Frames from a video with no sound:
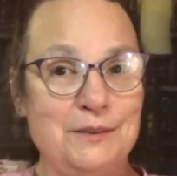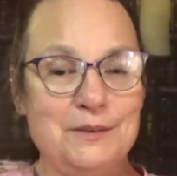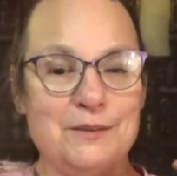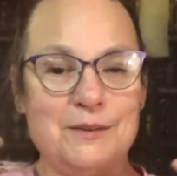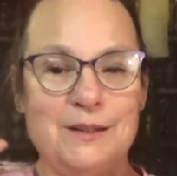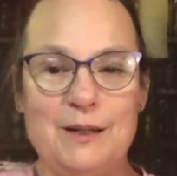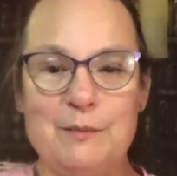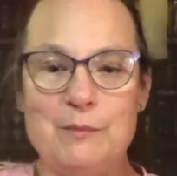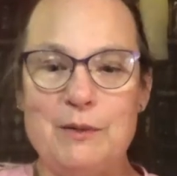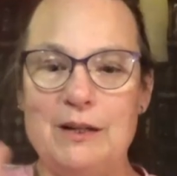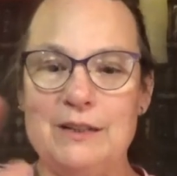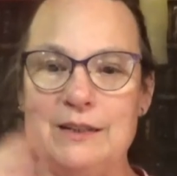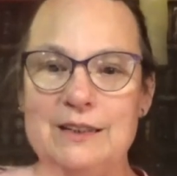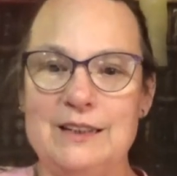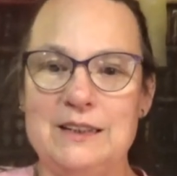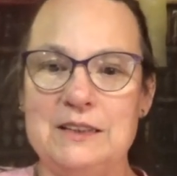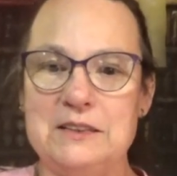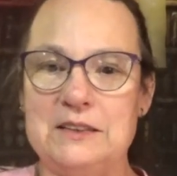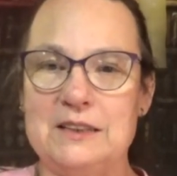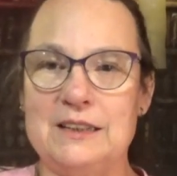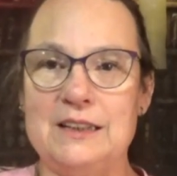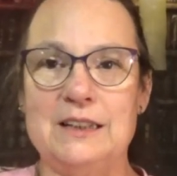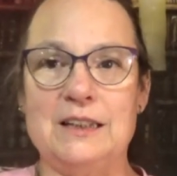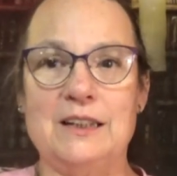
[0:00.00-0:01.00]
Grandma
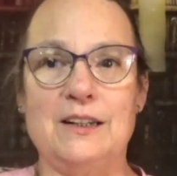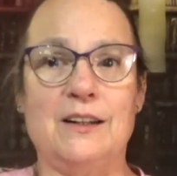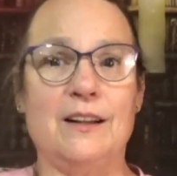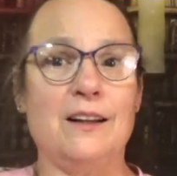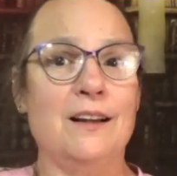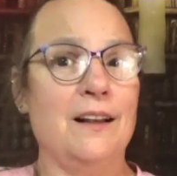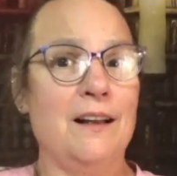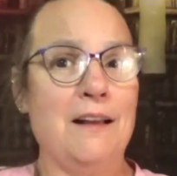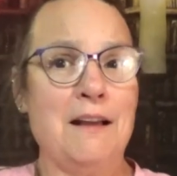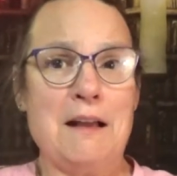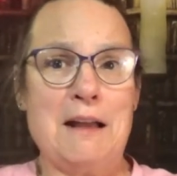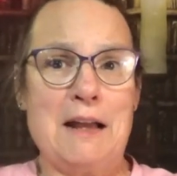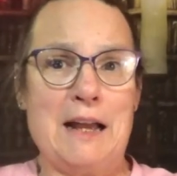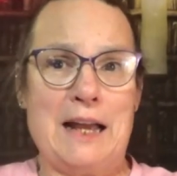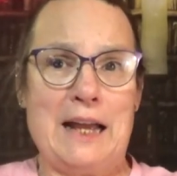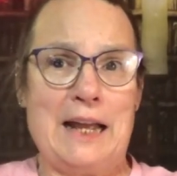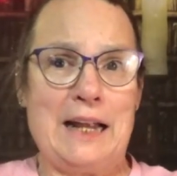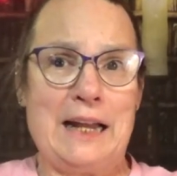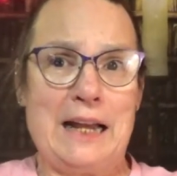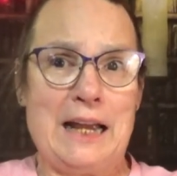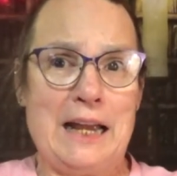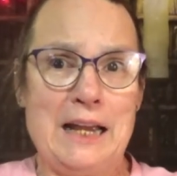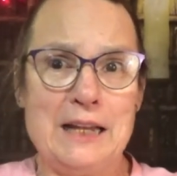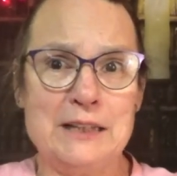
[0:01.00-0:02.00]
DC here.
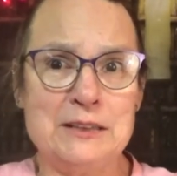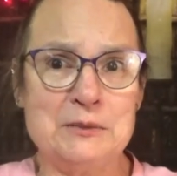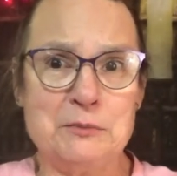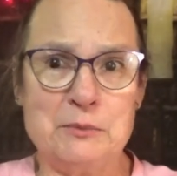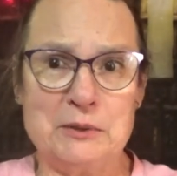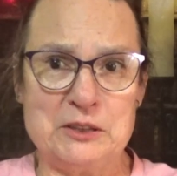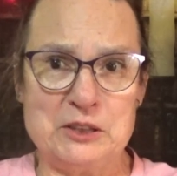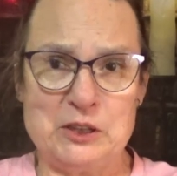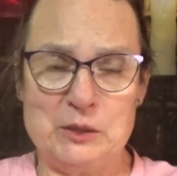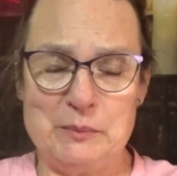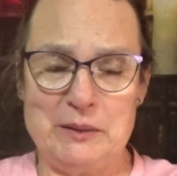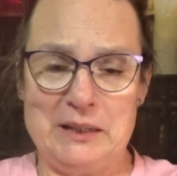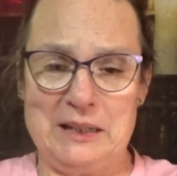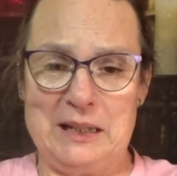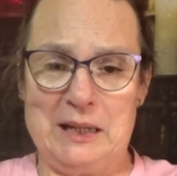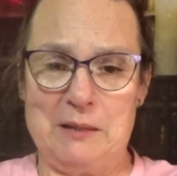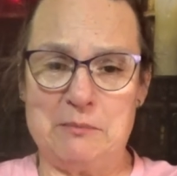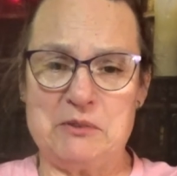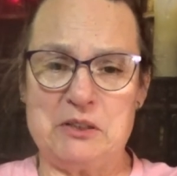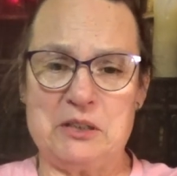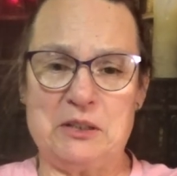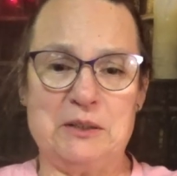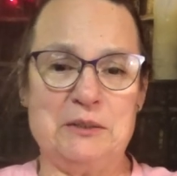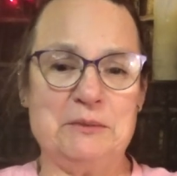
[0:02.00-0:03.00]
Hi guys, what you been
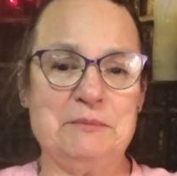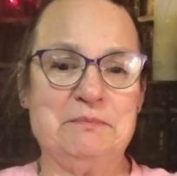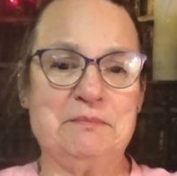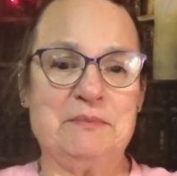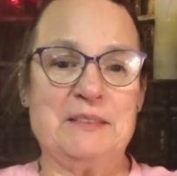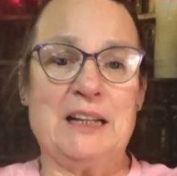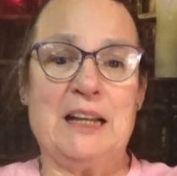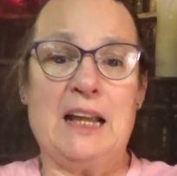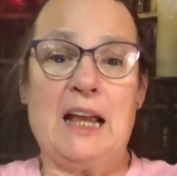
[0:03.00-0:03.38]
up to?